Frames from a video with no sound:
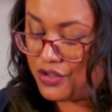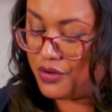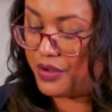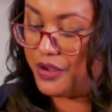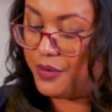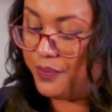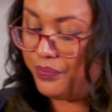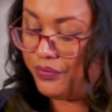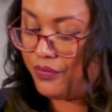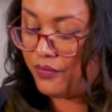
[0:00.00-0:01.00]
I'll show
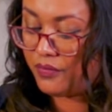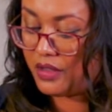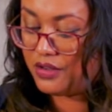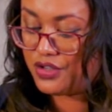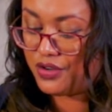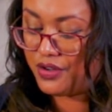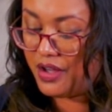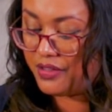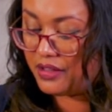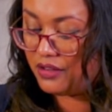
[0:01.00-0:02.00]
you. I'll
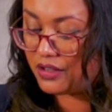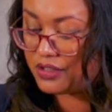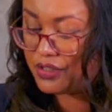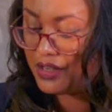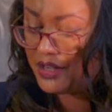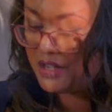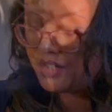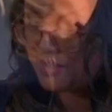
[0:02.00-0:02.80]
show you how that looks.